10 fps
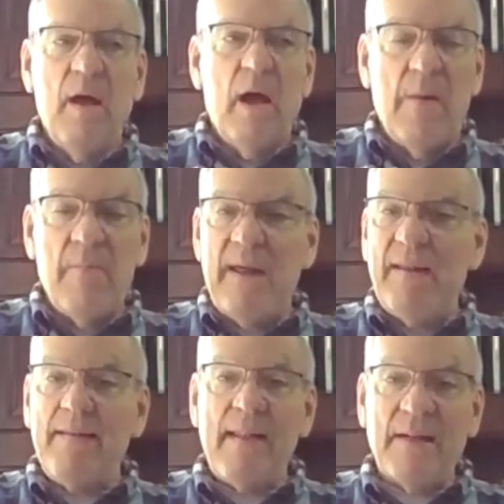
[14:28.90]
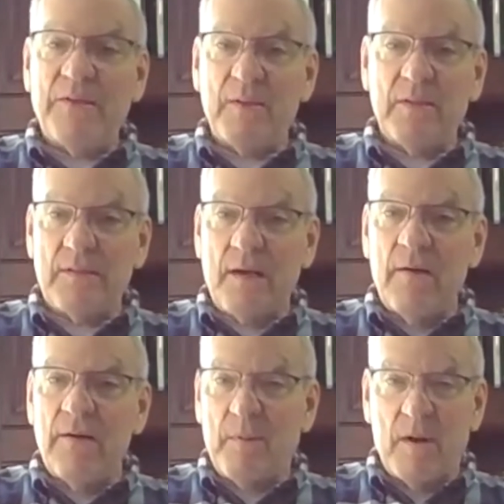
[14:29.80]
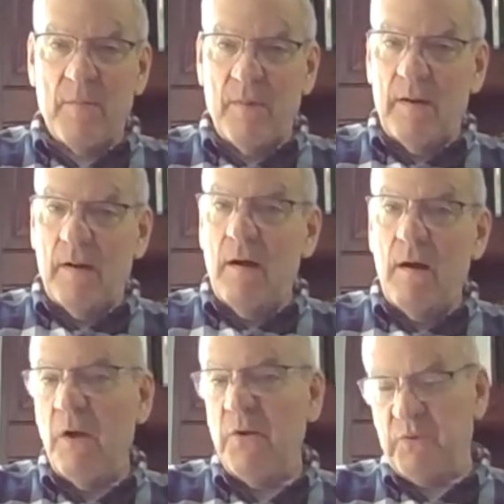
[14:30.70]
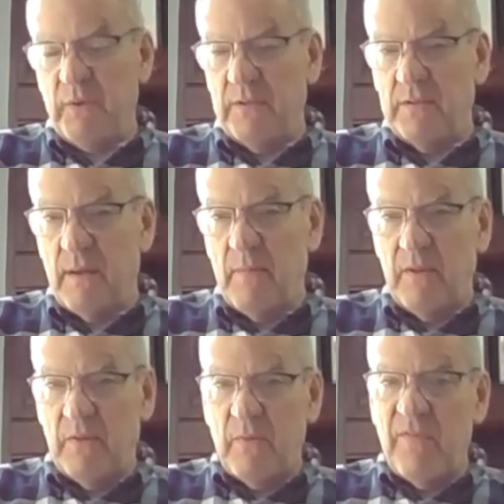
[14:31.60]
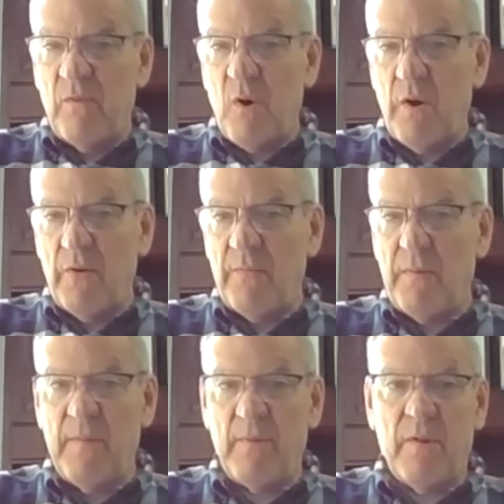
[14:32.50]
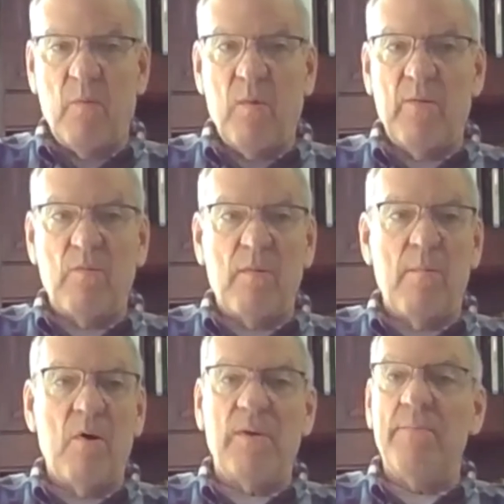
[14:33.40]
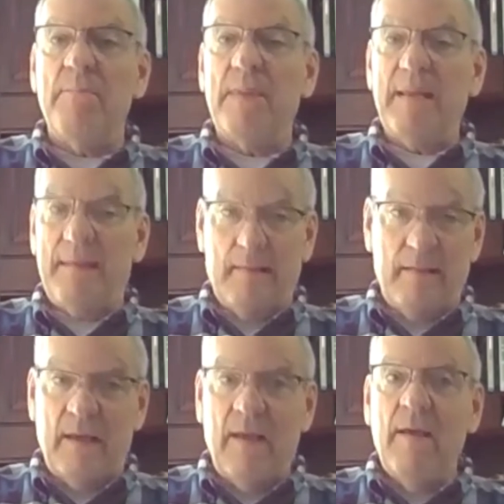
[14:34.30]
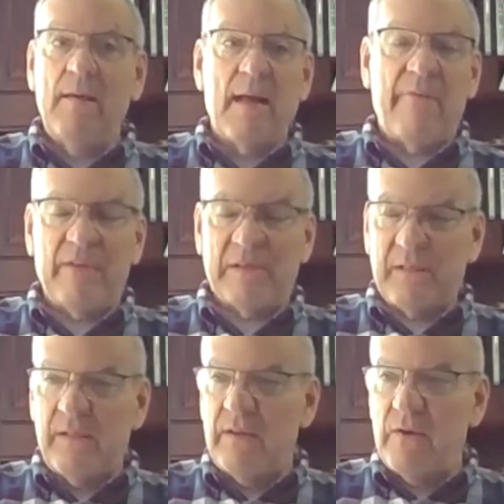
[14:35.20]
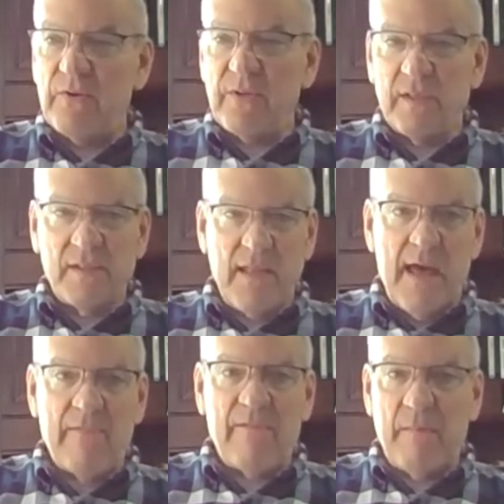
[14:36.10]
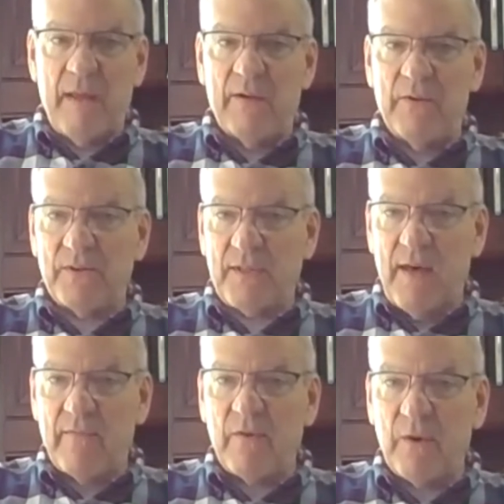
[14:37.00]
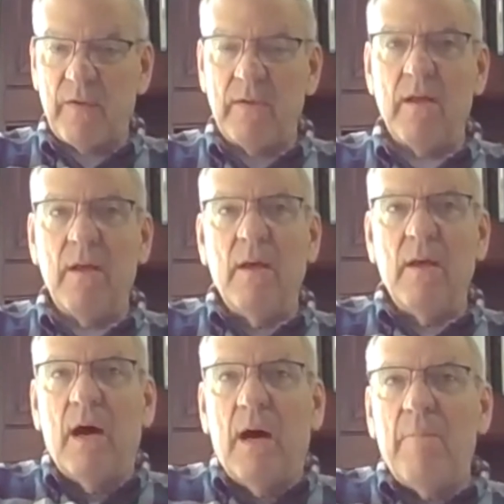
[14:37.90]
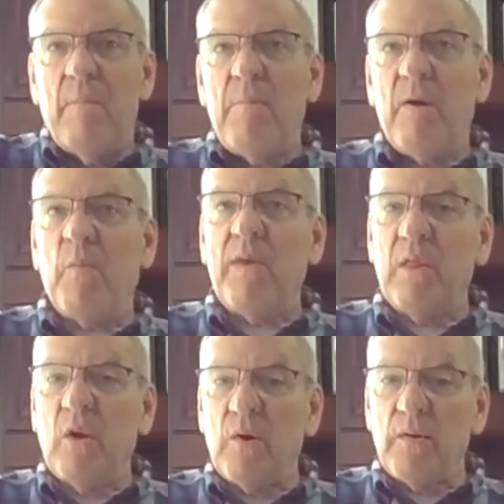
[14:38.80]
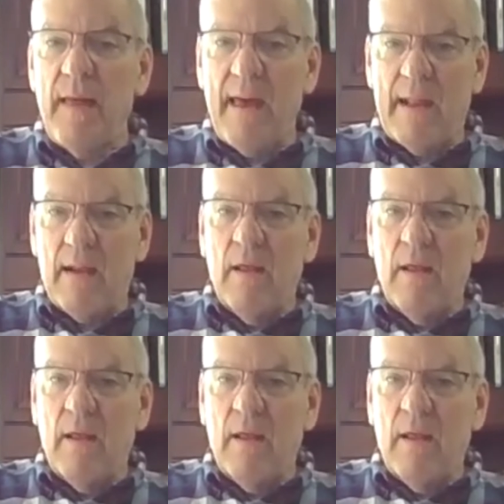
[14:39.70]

And in not just our department, hundreds, 300-400 people that went remote immediately. Obviously the nursing staff and medical staff couldn't, but we learned that.